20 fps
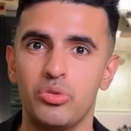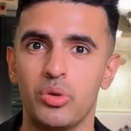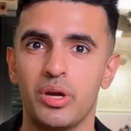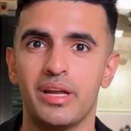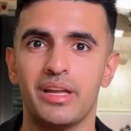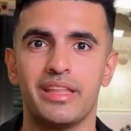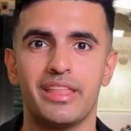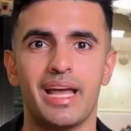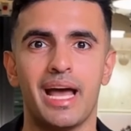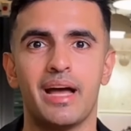
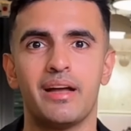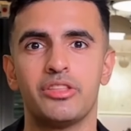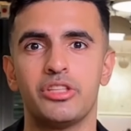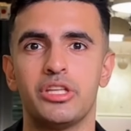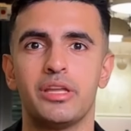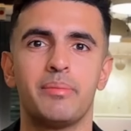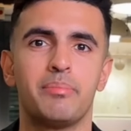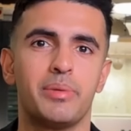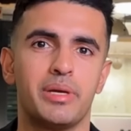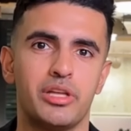one is
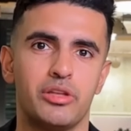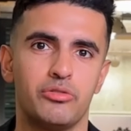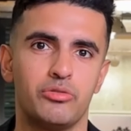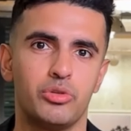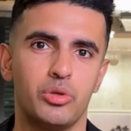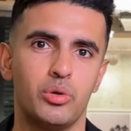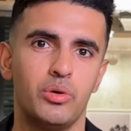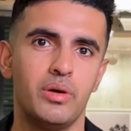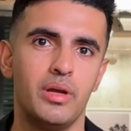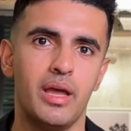actually built
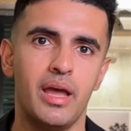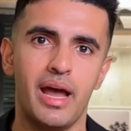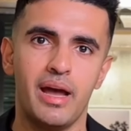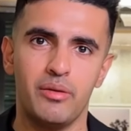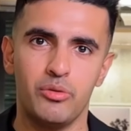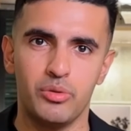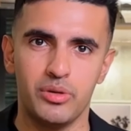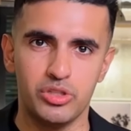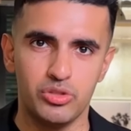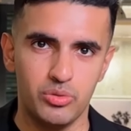for,
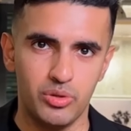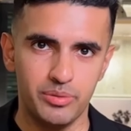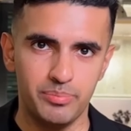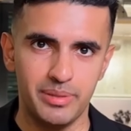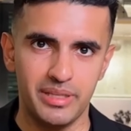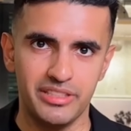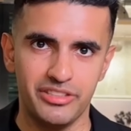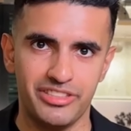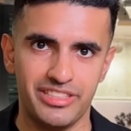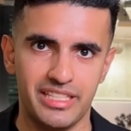and which one
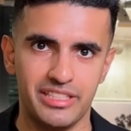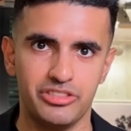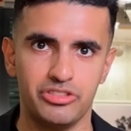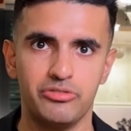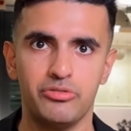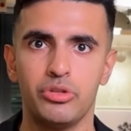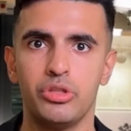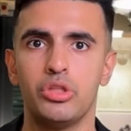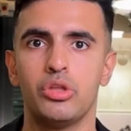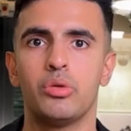makes sense
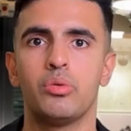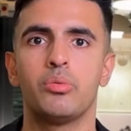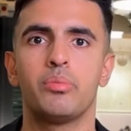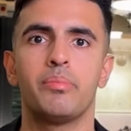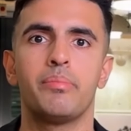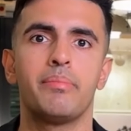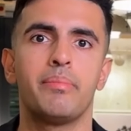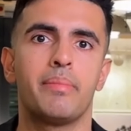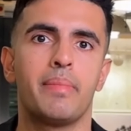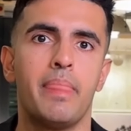for you.
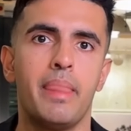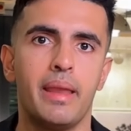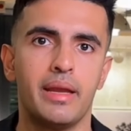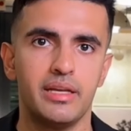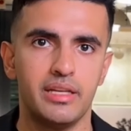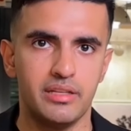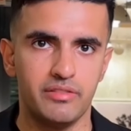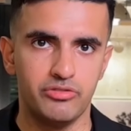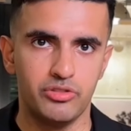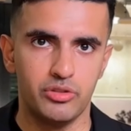
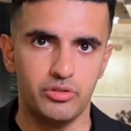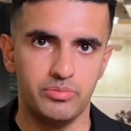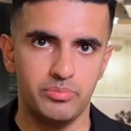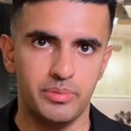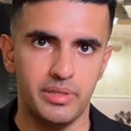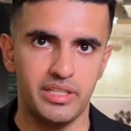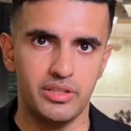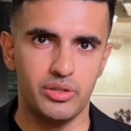If you've been